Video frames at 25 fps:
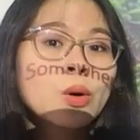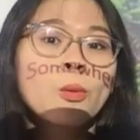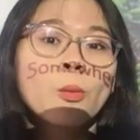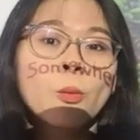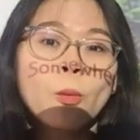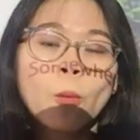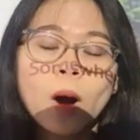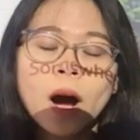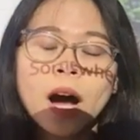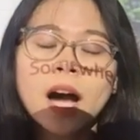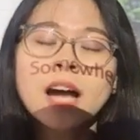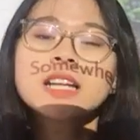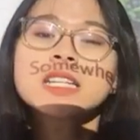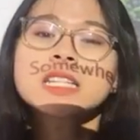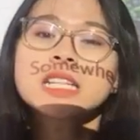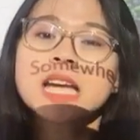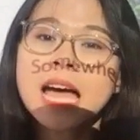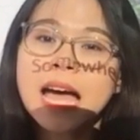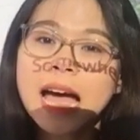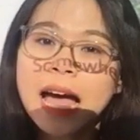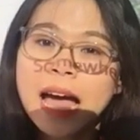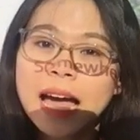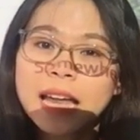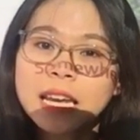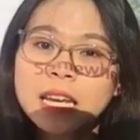What
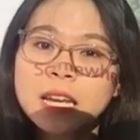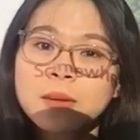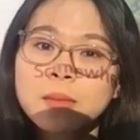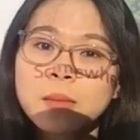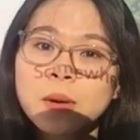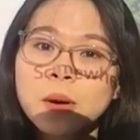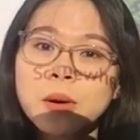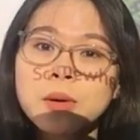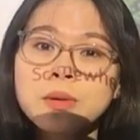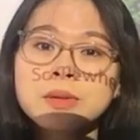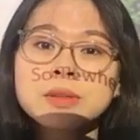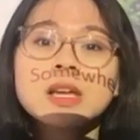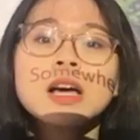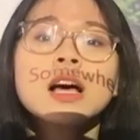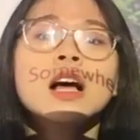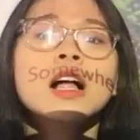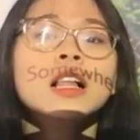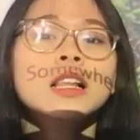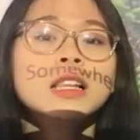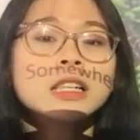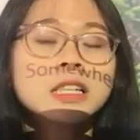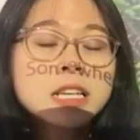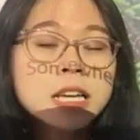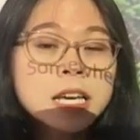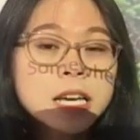animals
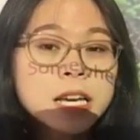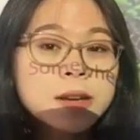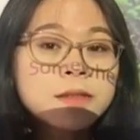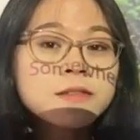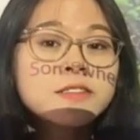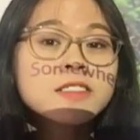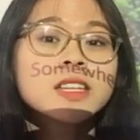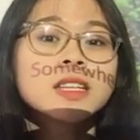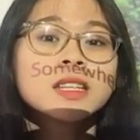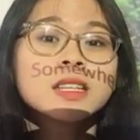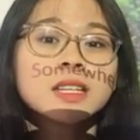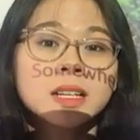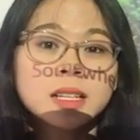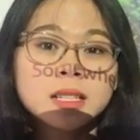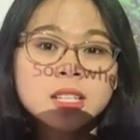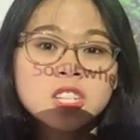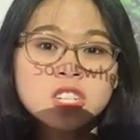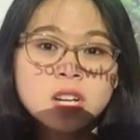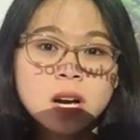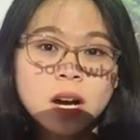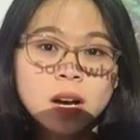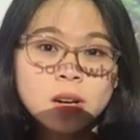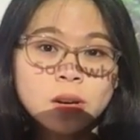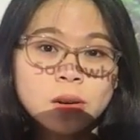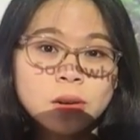live in the
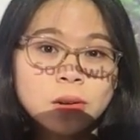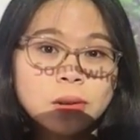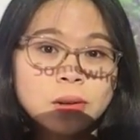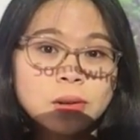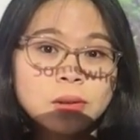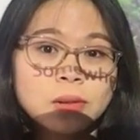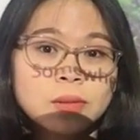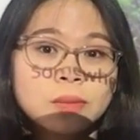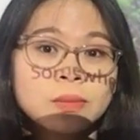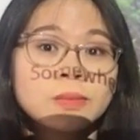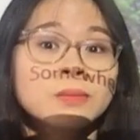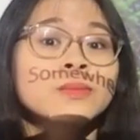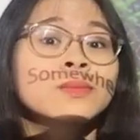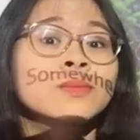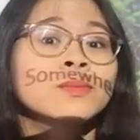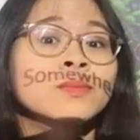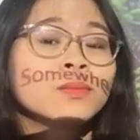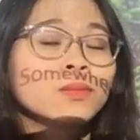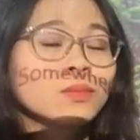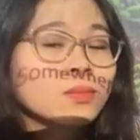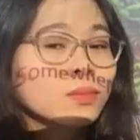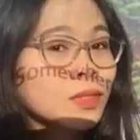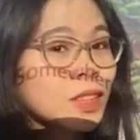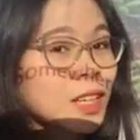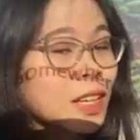jungle?
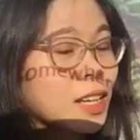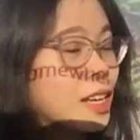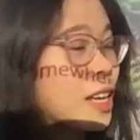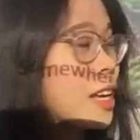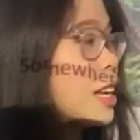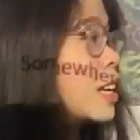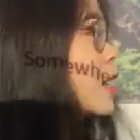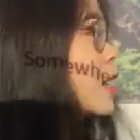Okay.